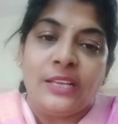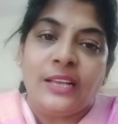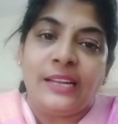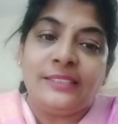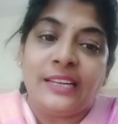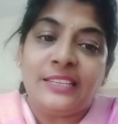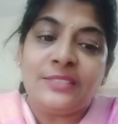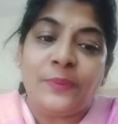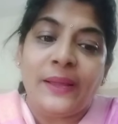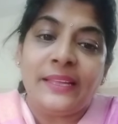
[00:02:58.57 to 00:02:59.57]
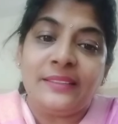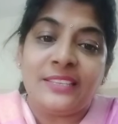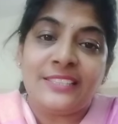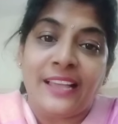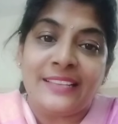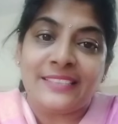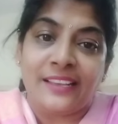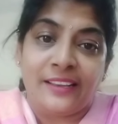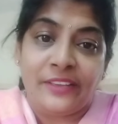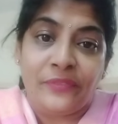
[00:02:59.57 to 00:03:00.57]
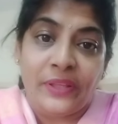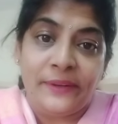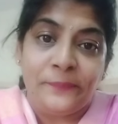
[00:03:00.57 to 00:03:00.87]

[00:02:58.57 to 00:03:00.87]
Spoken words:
And that is why this has a given